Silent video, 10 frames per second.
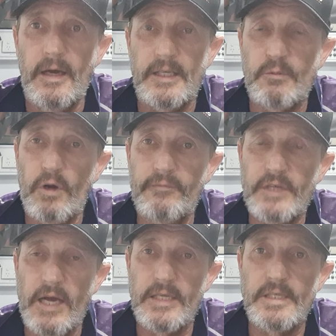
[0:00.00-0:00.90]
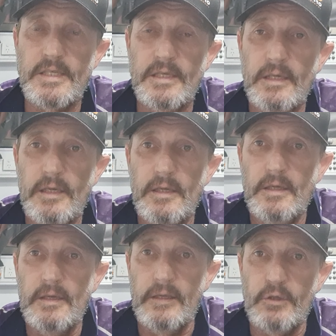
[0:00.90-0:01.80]
So what I've done is,
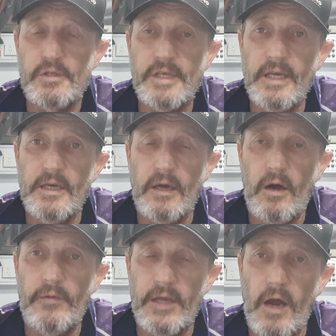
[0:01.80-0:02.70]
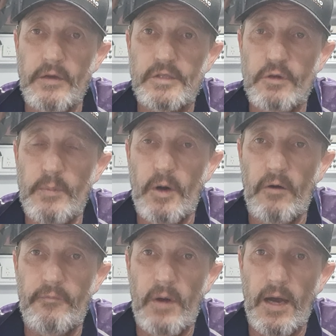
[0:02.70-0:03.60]
you'll see on the owners group,
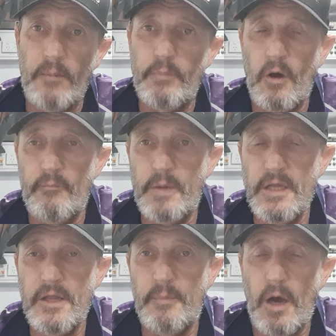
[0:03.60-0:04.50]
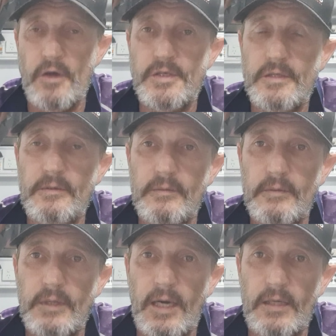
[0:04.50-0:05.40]
I've pinned the post
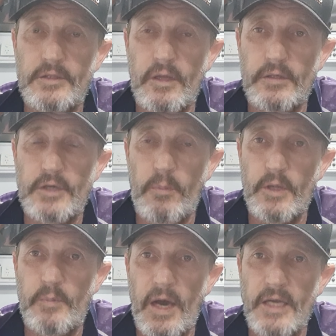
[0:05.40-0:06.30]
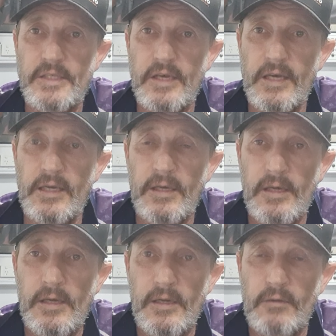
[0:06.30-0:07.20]
to the top of the page there,
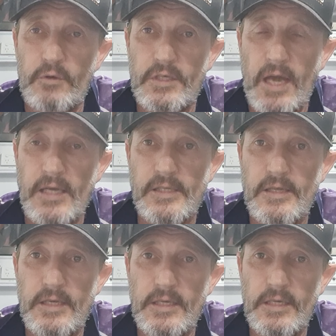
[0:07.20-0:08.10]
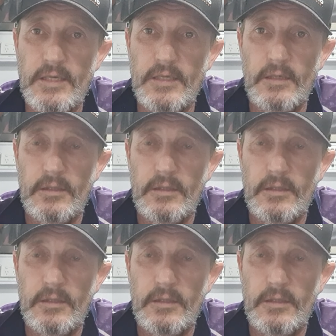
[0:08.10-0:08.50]
which has the